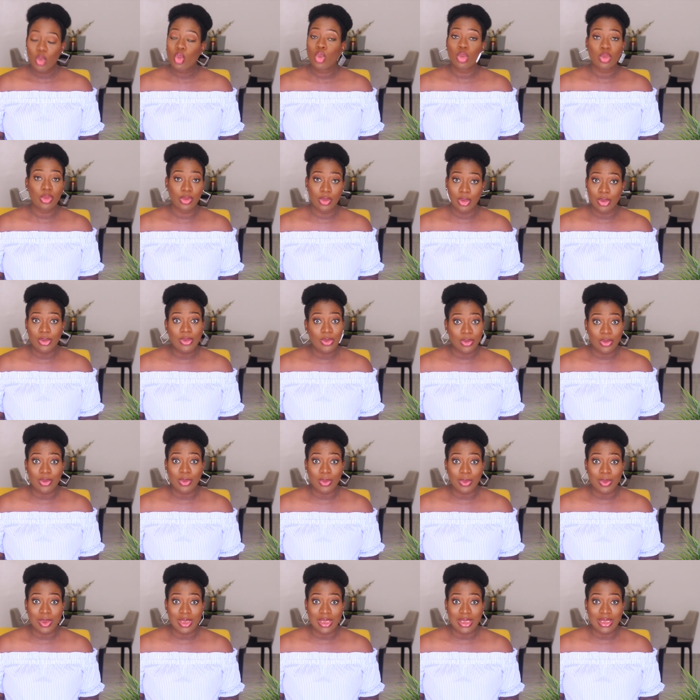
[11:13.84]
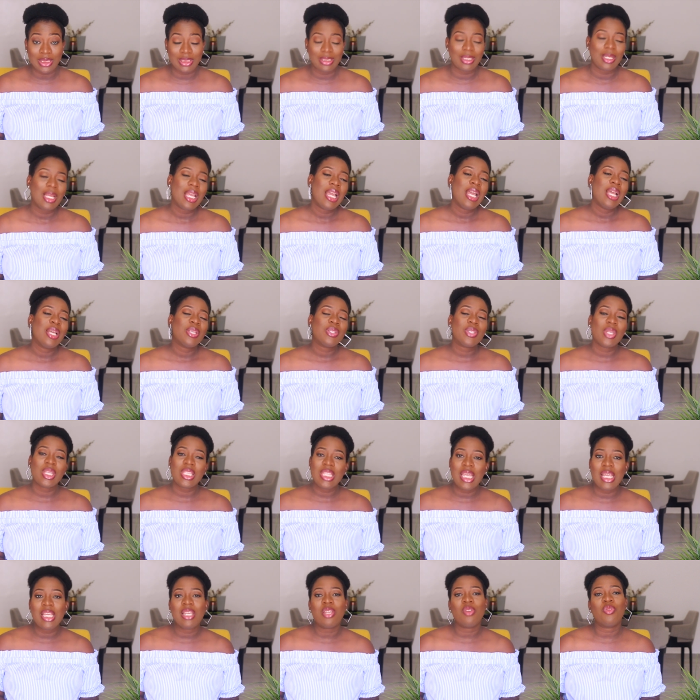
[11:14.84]
could not do it. So
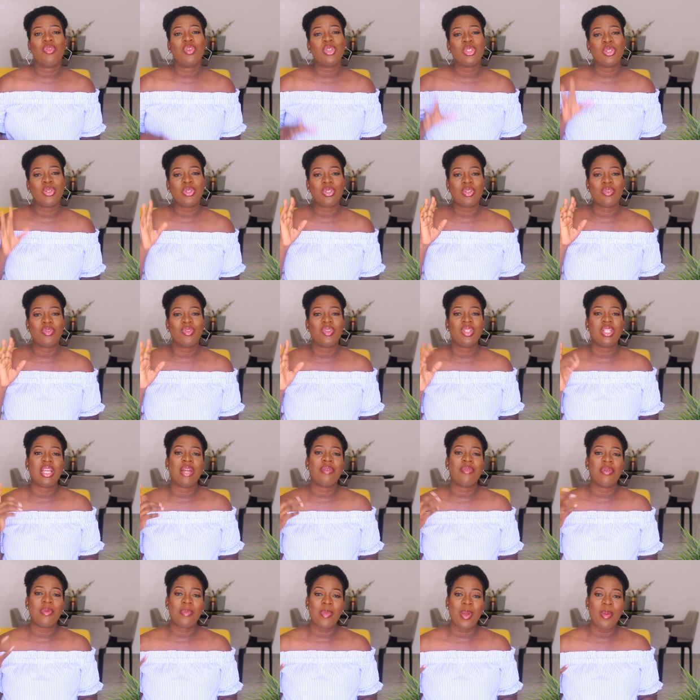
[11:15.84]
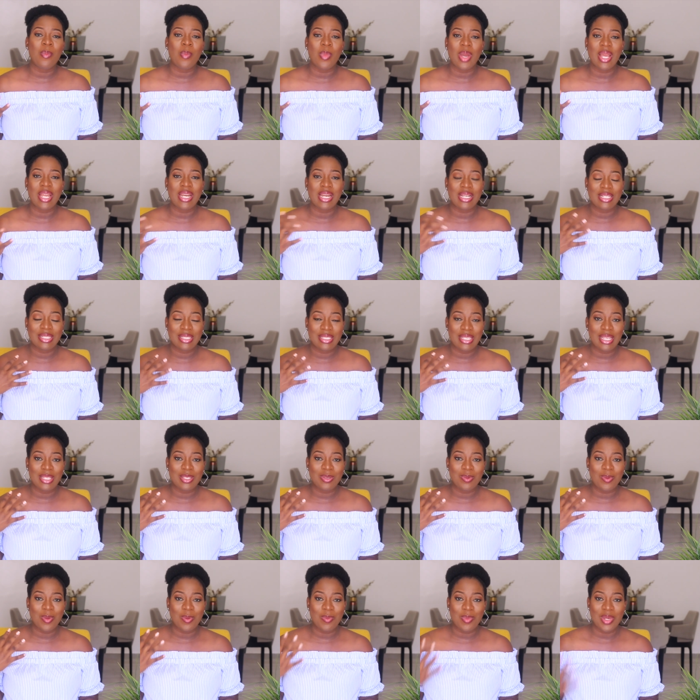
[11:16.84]
thank you for those of you that remembered and
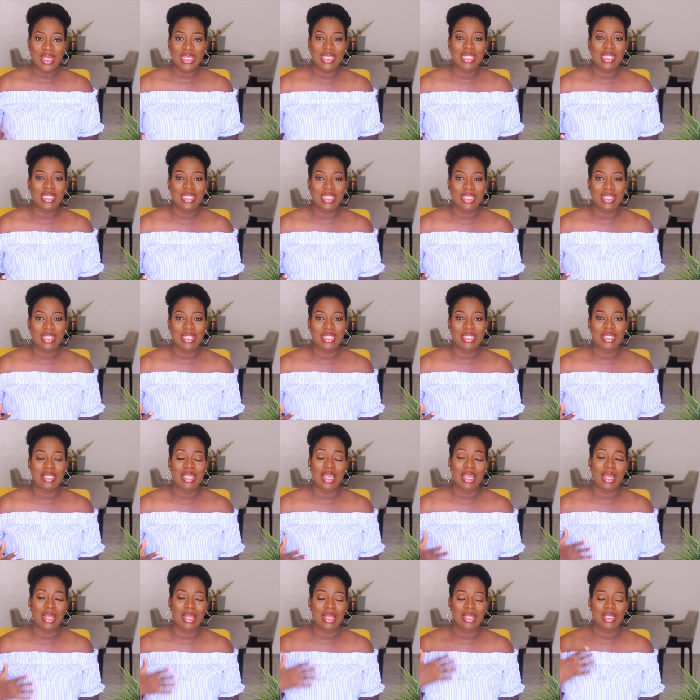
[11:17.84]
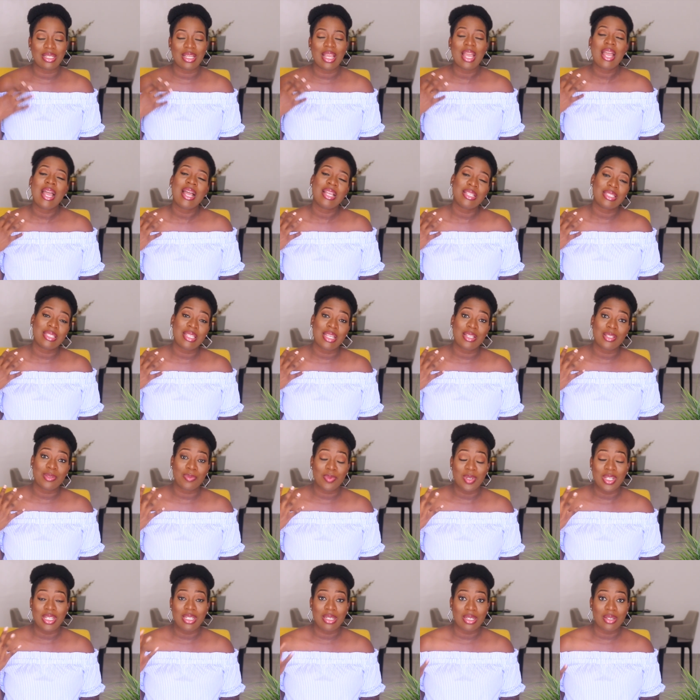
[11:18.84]
sent me messages and
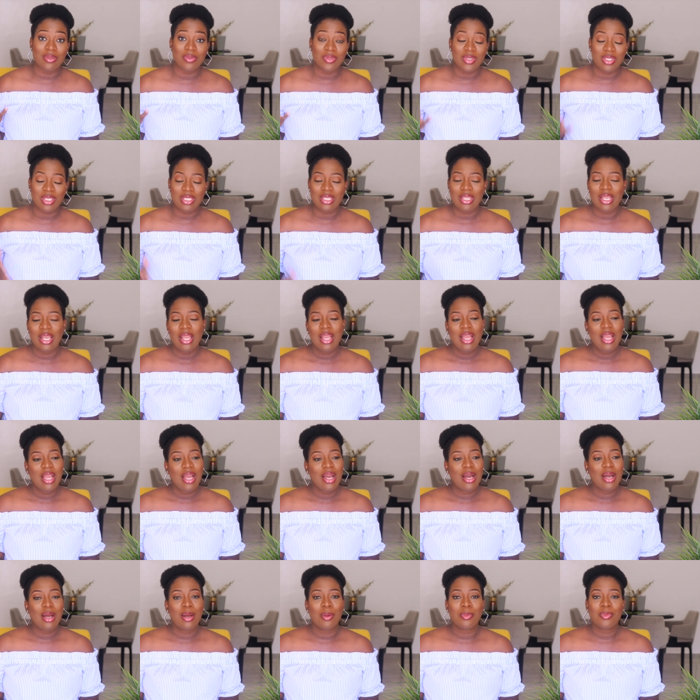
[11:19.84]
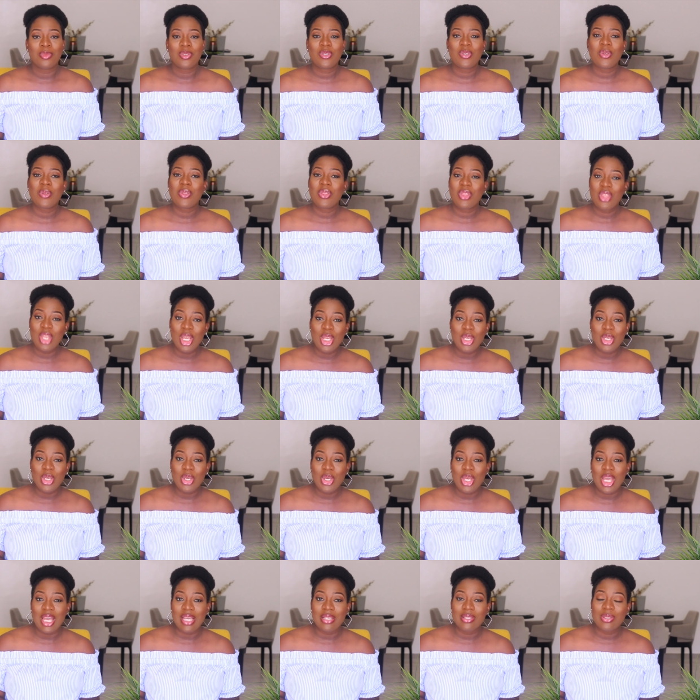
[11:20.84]
sent me gifts. So thank
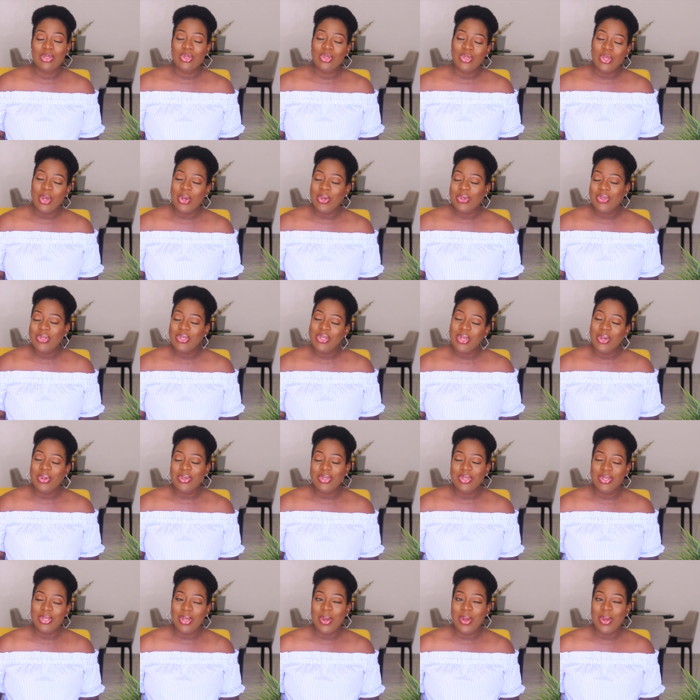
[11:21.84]
you guys so